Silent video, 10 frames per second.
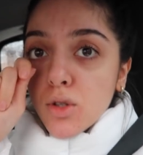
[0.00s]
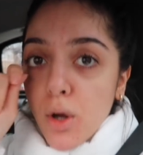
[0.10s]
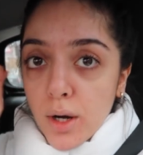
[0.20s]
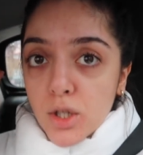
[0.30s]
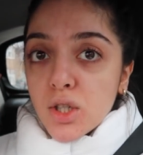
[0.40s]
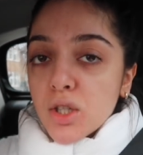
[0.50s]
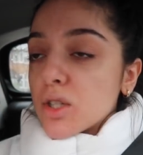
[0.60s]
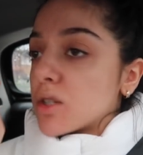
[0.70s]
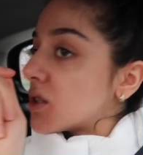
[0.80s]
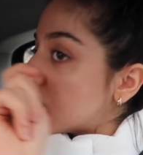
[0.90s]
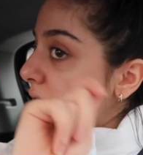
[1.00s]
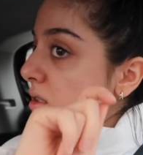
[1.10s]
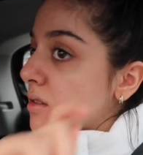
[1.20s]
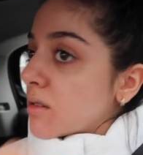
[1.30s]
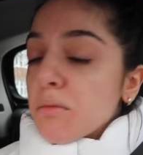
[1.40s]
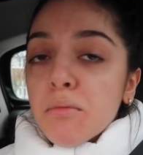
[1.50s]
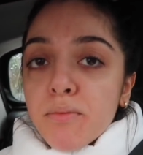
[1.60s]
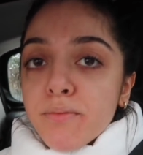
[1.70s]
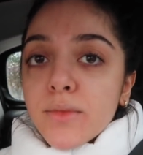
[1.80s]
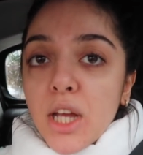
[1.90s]
So I just,
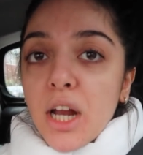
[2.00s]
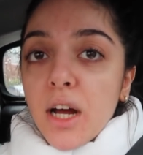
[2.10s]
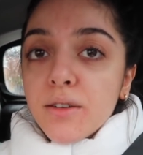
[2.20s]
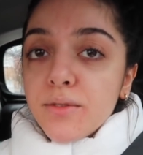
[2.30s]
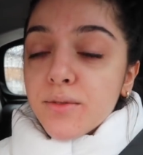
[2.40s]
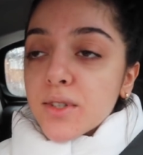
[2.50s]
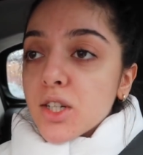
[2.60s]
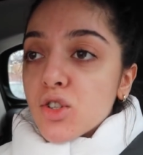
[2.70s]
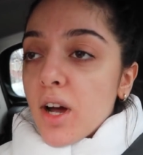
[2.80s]
I'm gonna